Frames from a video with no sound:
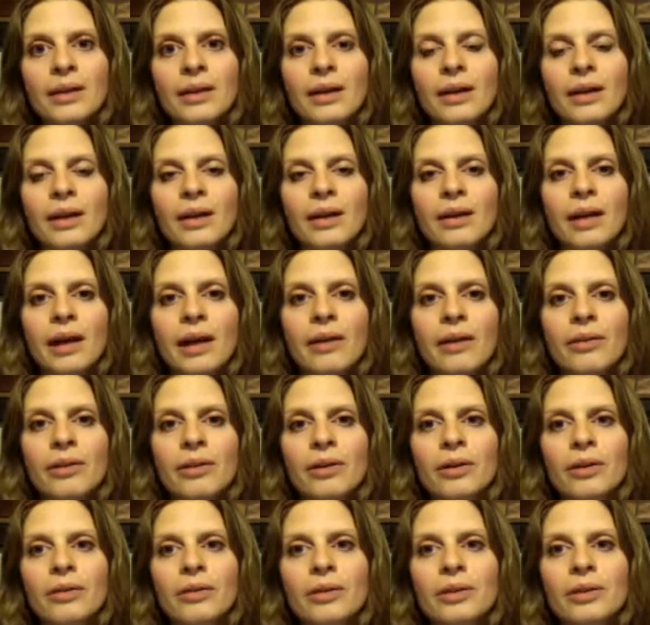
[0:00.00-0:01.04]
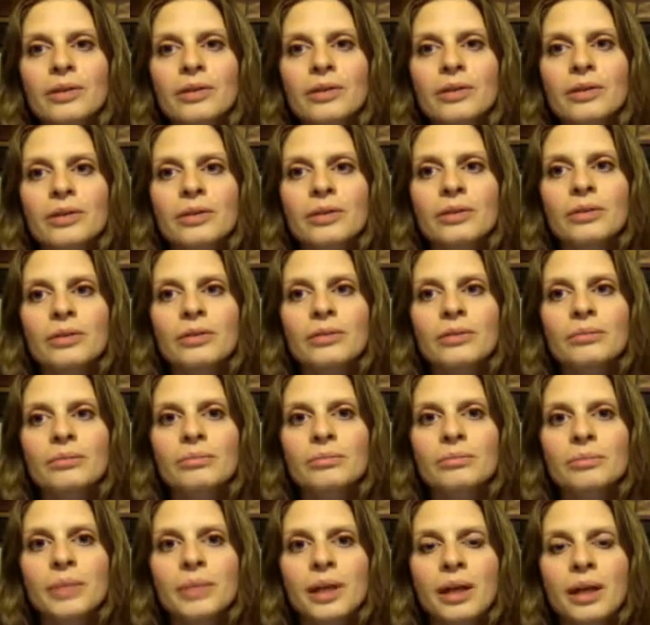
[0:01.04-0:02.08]
and how they're going to
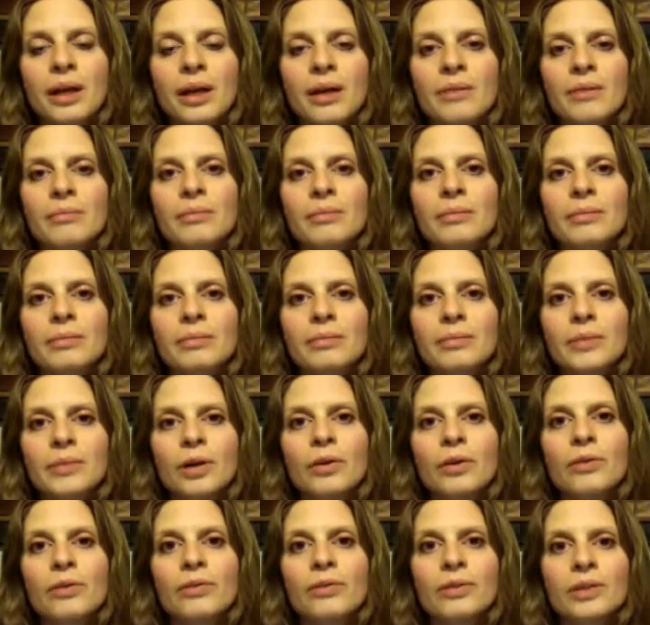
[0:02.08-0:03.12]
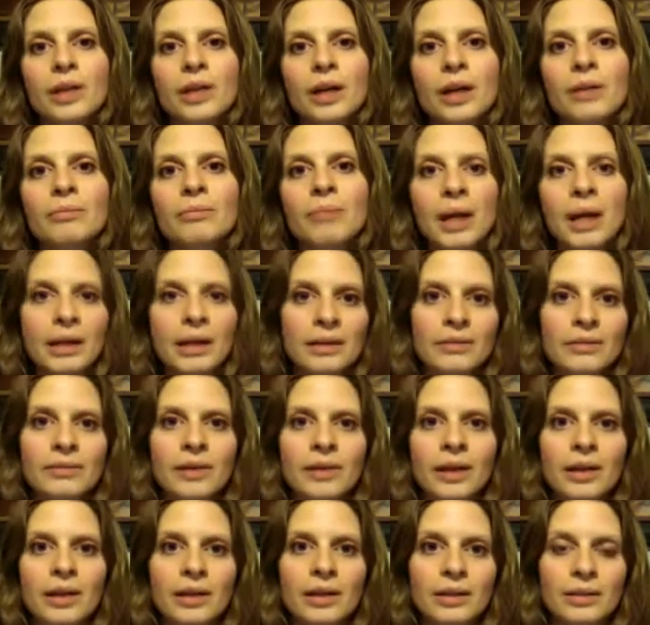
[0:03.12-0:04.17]
become over time
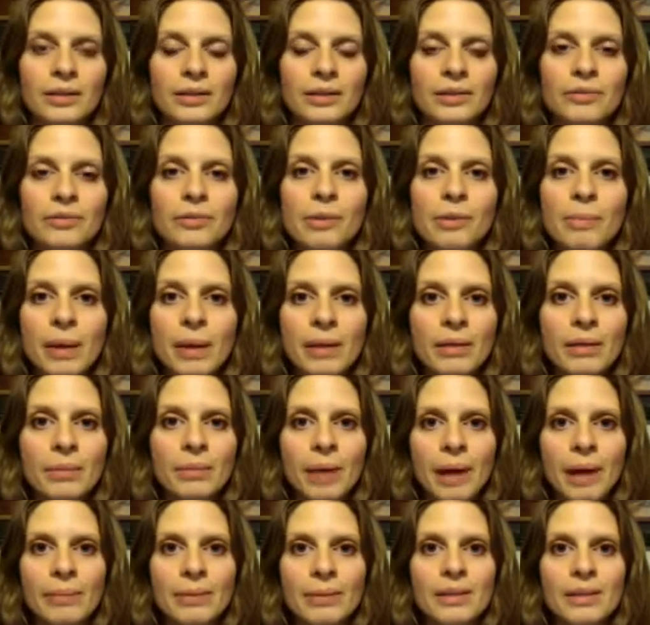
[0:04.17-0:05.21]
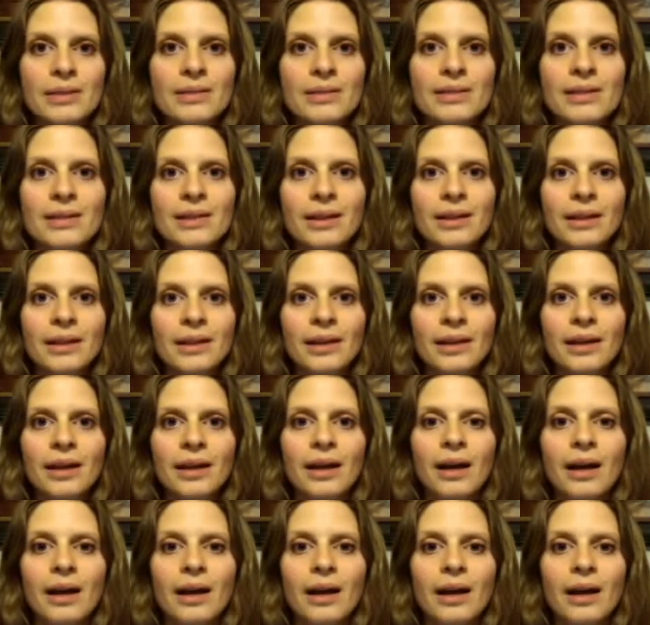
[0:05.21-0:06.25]
magnified if we make them habits.
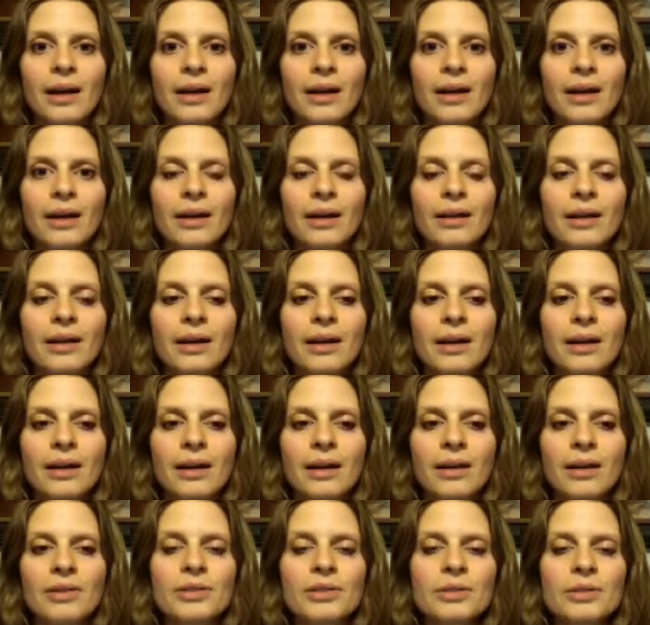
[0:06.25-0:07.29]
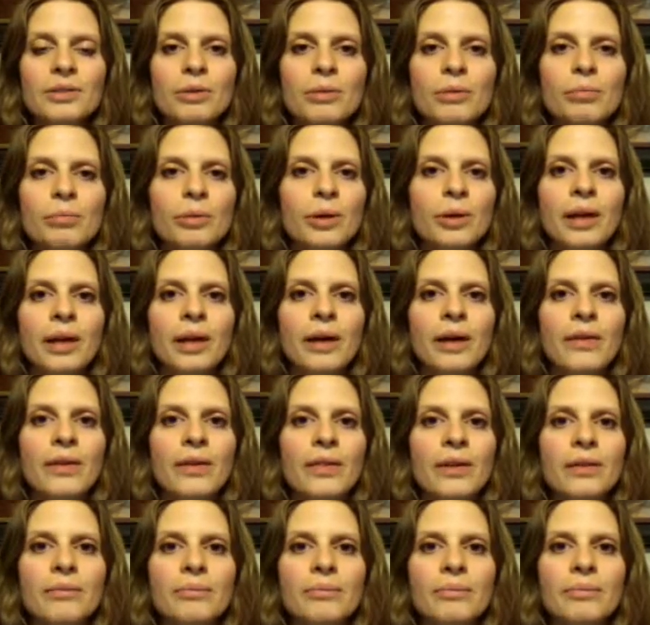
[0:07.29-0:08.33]
And I also want to point out
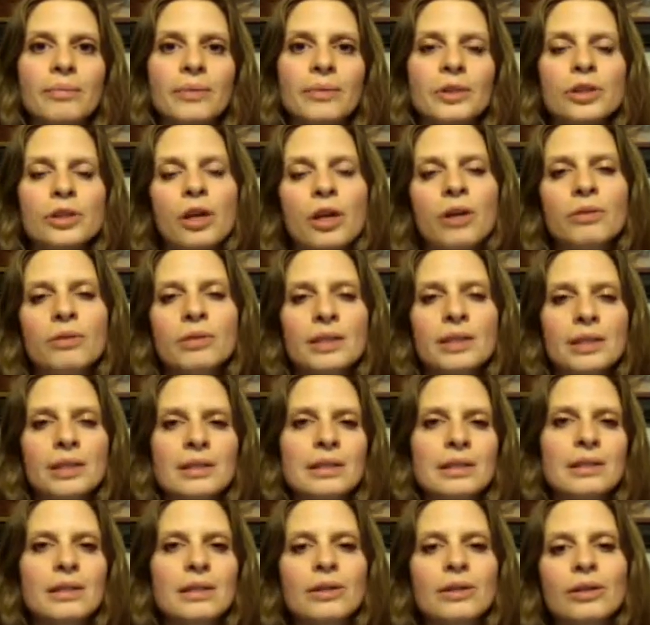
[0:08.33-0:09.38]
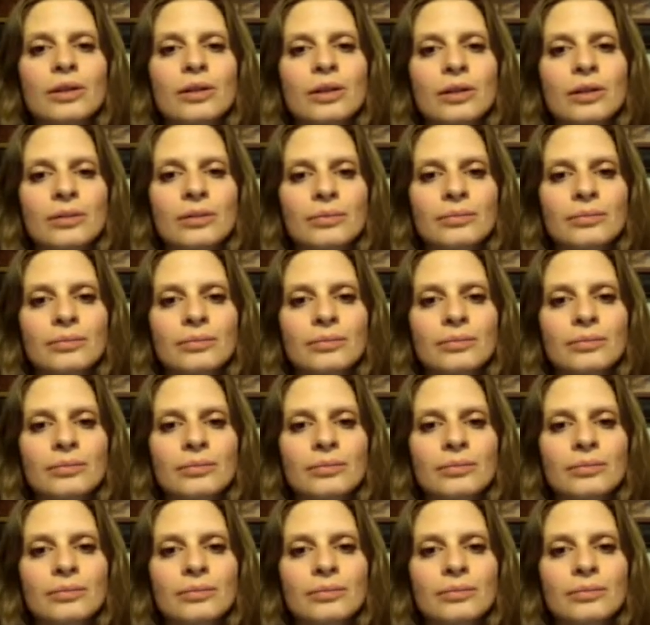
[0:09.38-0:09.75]
that Giotto's considered